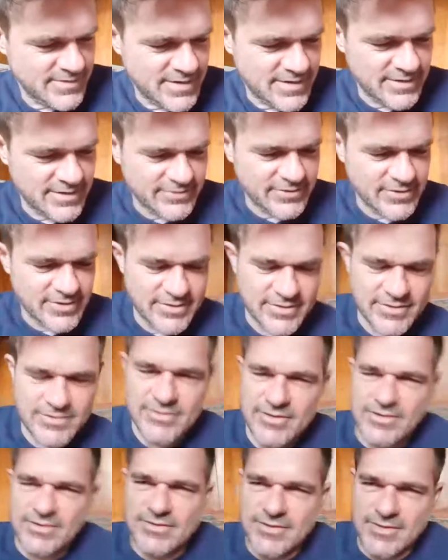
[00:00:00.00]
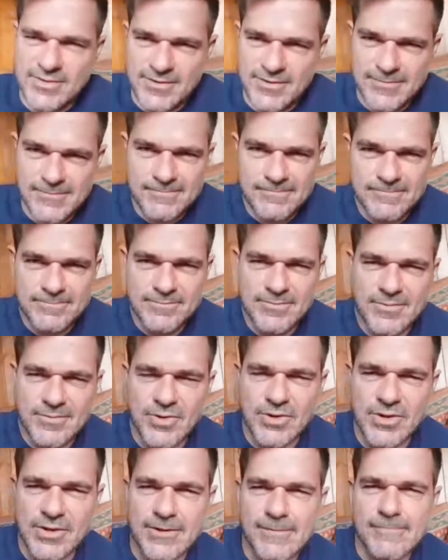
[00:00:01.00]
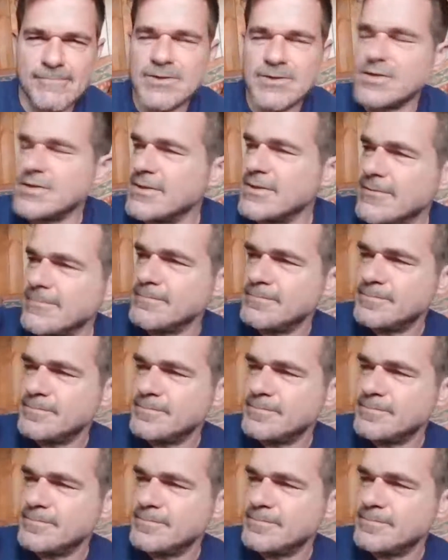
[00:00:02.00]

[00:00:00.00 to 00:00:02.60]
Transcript: Alexander's just woken up. We can hear